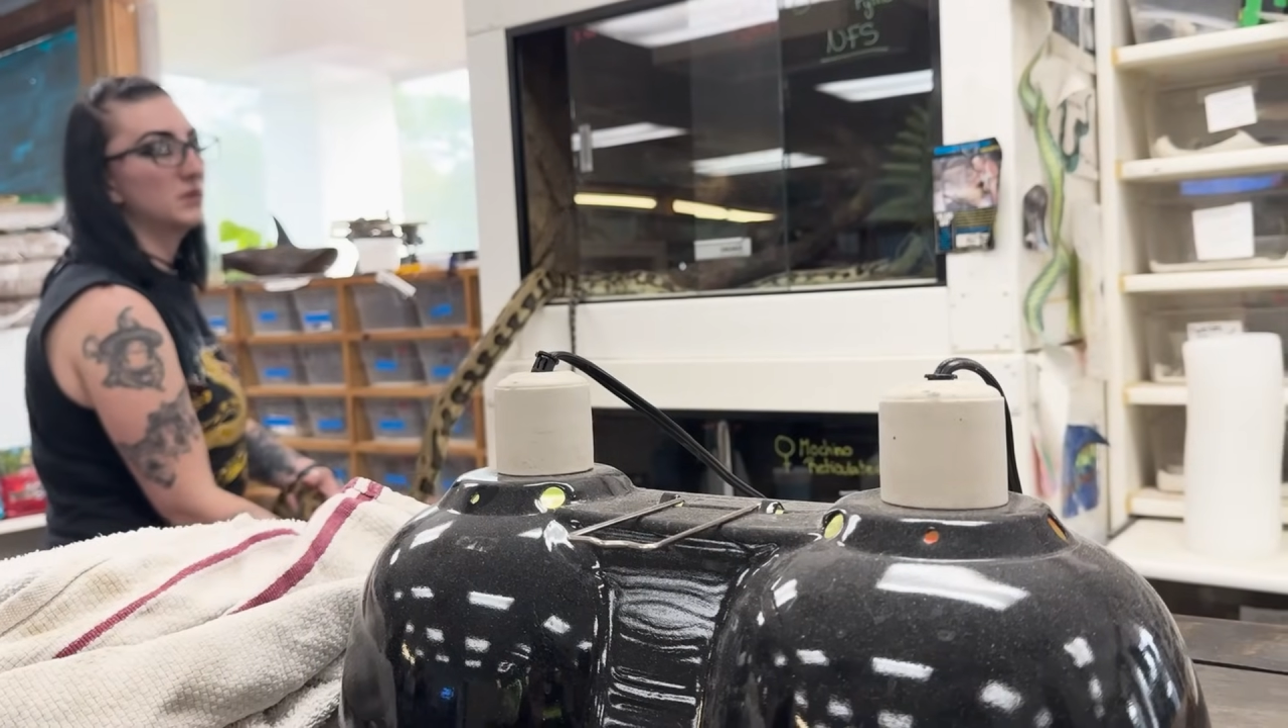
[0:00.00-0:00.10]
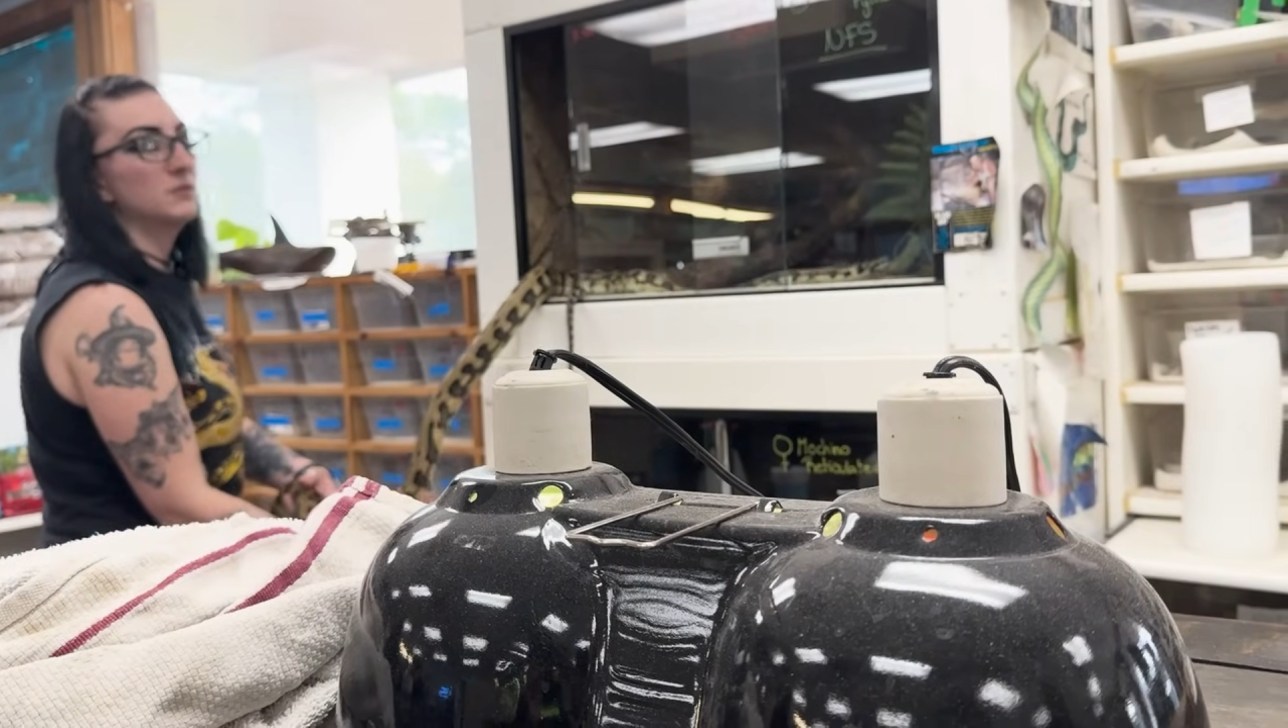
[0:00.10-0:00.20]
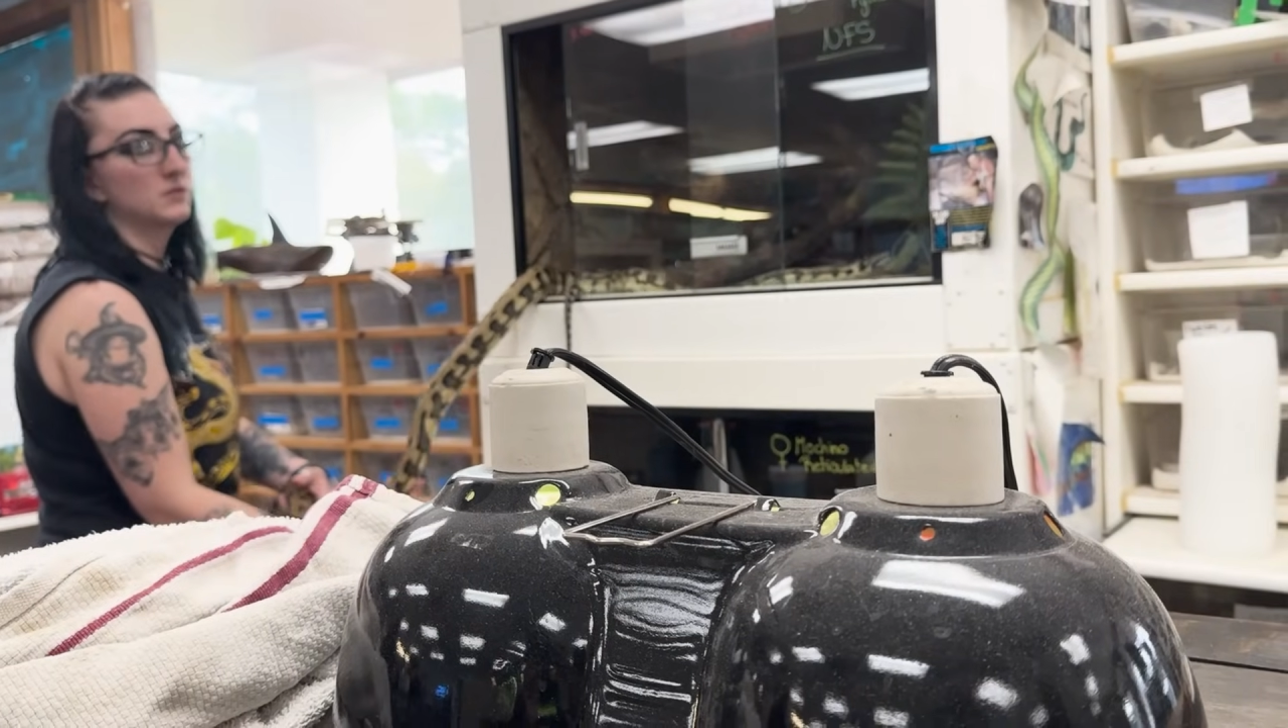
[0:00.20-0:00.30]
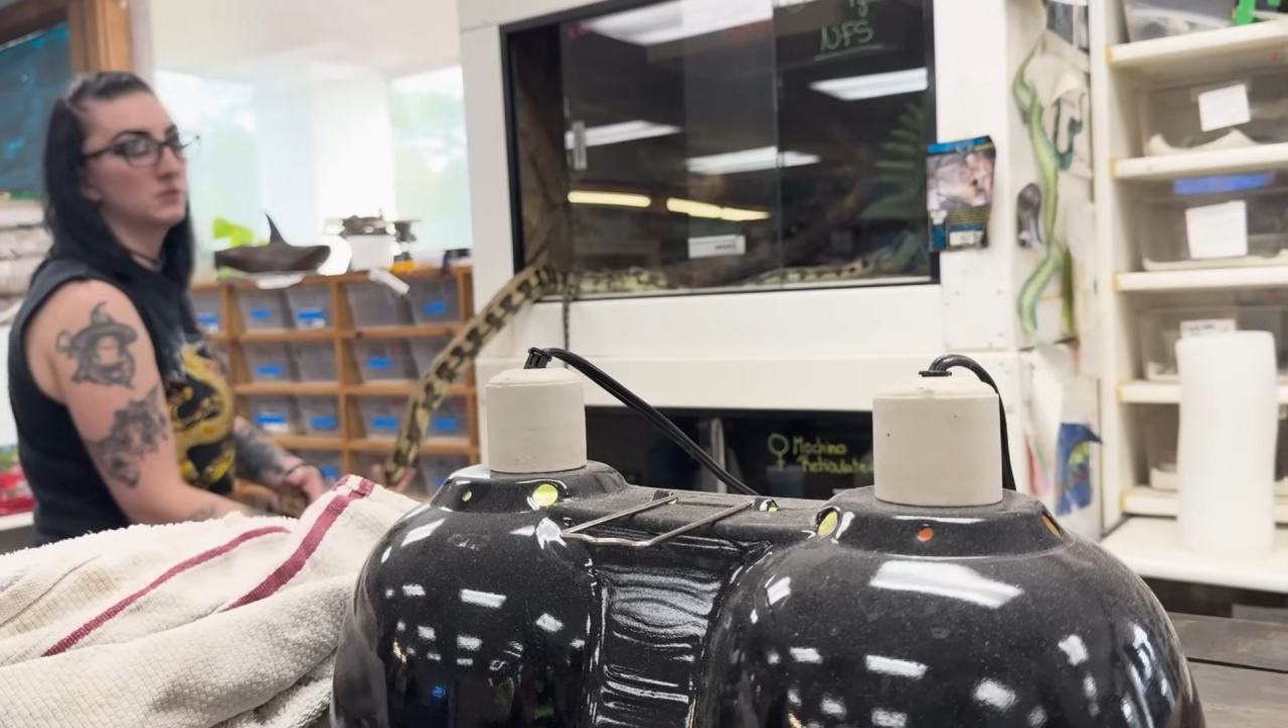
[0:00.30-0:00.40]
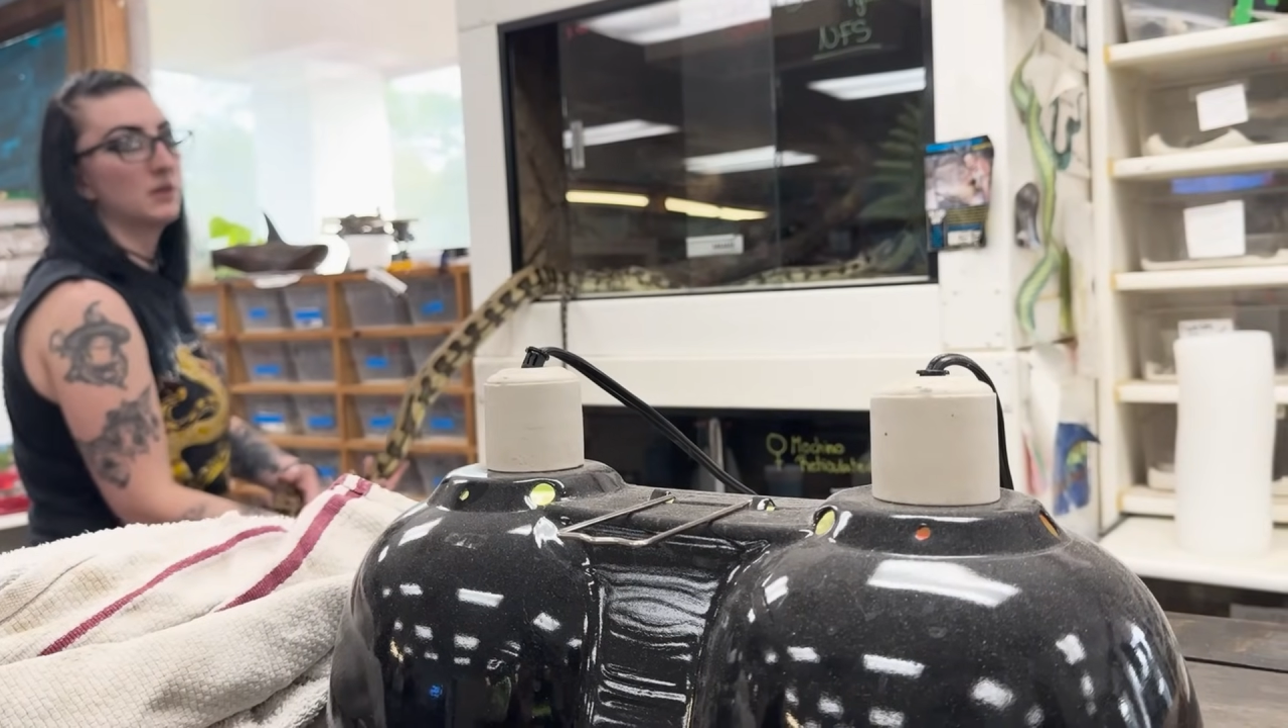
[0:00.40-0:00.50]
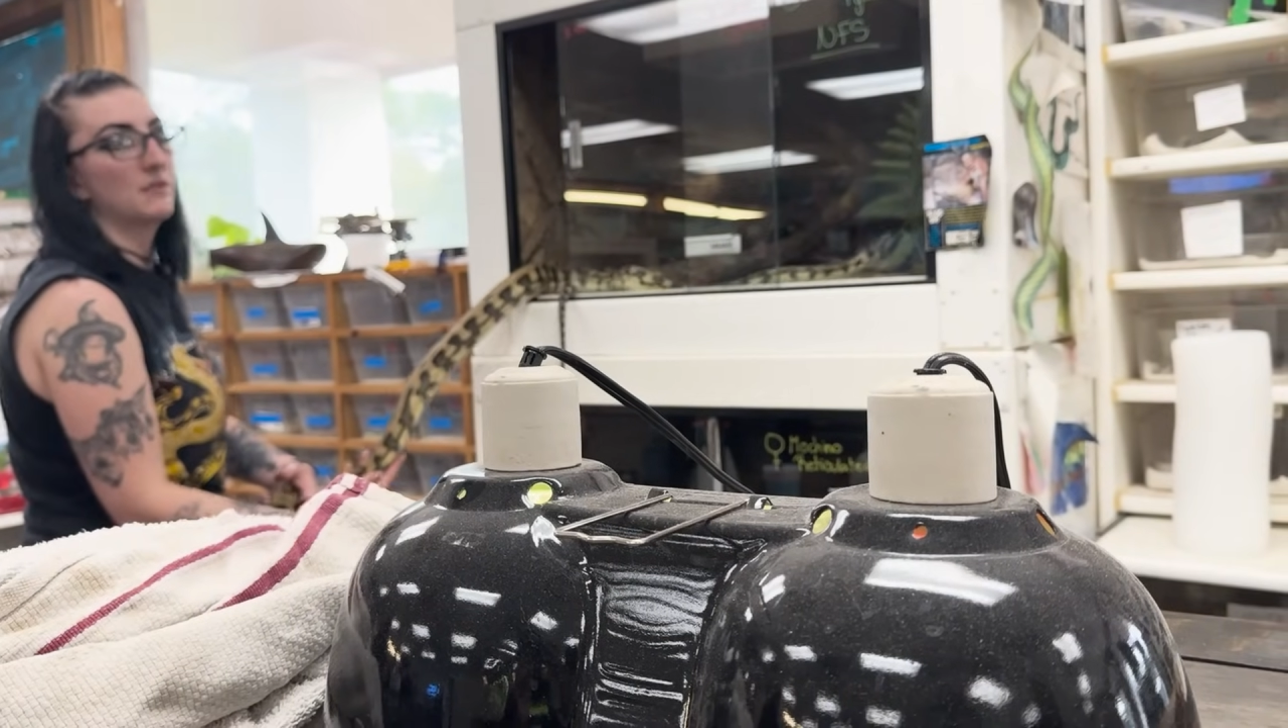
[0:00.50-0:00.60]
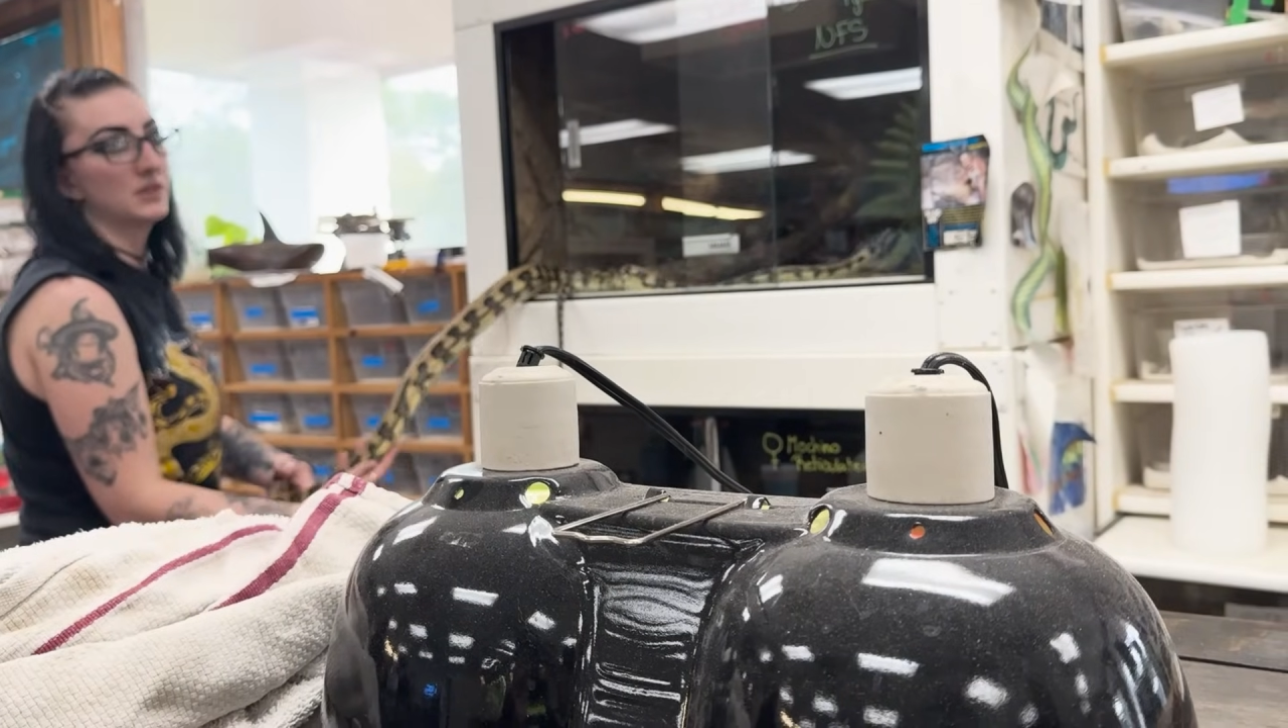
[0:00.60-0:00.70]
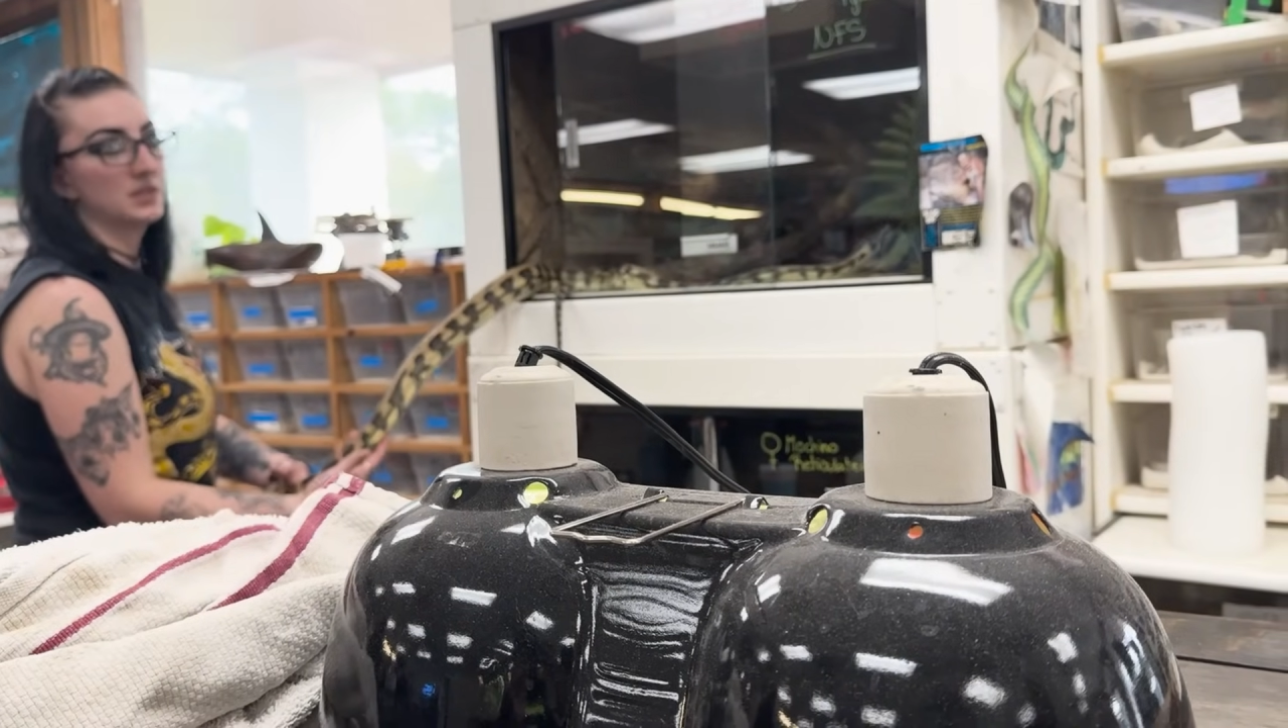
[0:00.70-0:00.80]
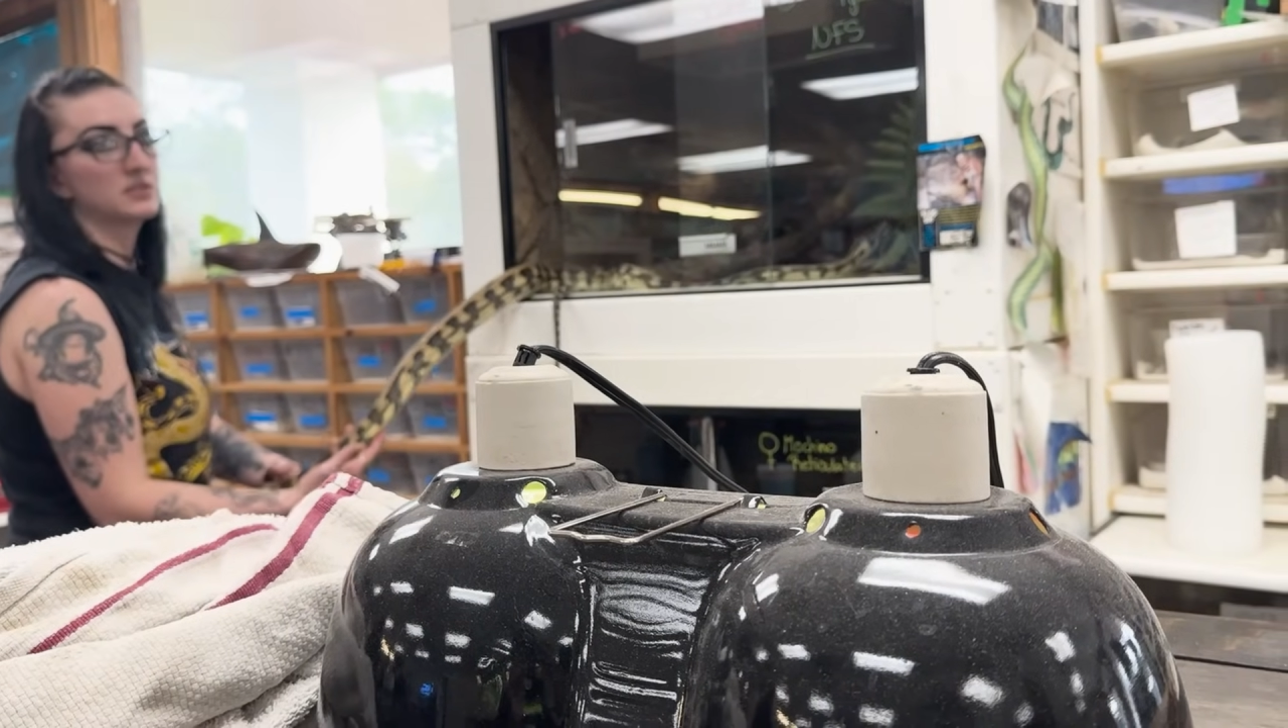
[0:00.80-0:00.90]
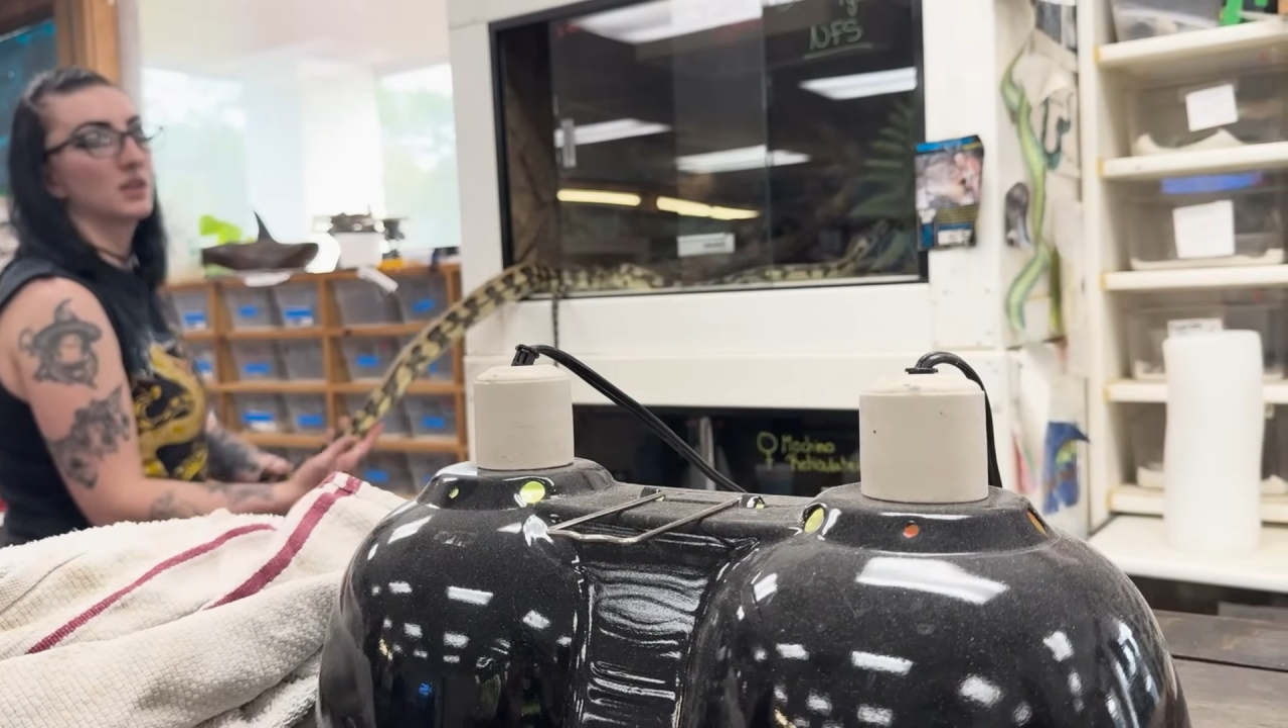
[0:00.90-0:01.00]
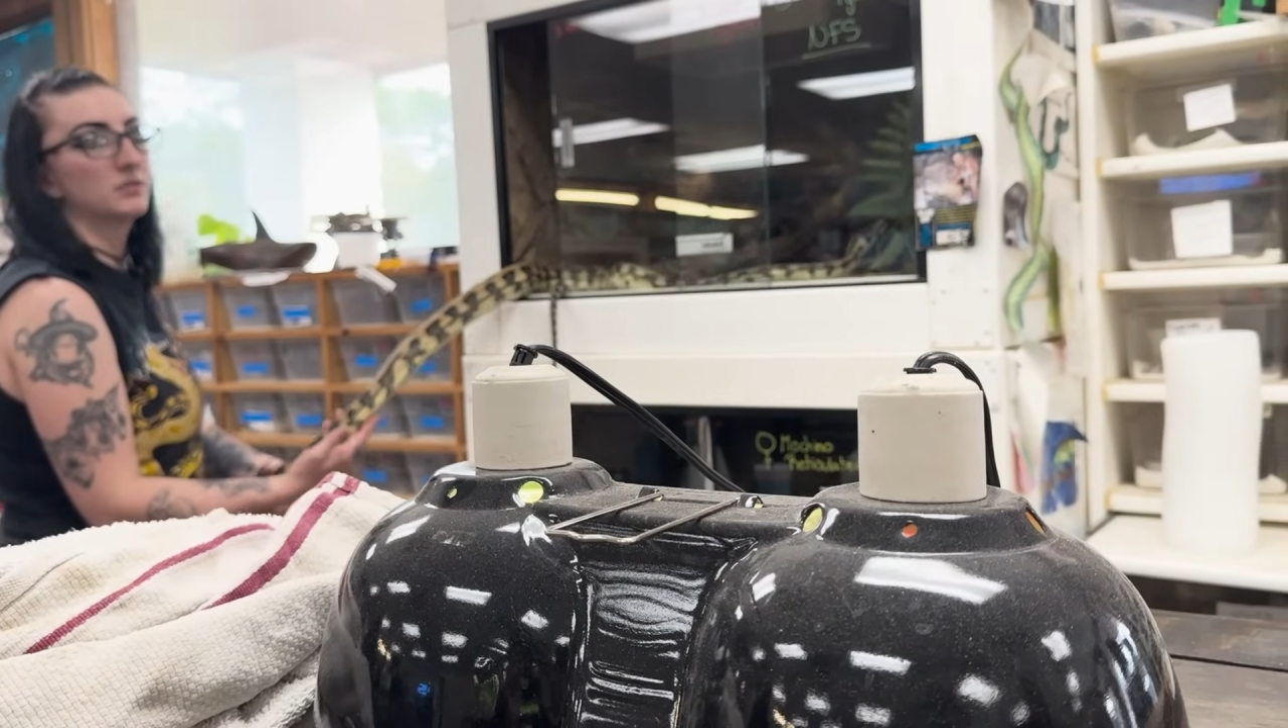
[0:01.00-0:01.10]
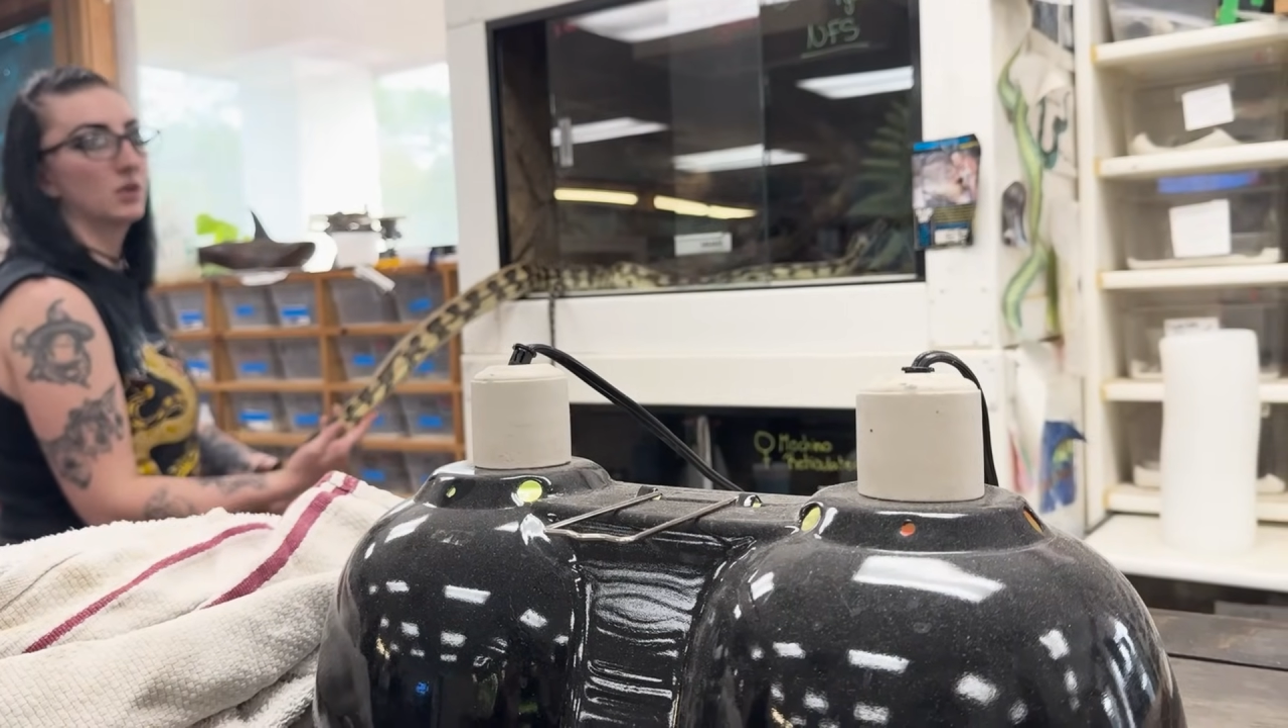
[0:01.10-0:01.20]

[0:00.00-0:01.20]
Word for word: 55 days left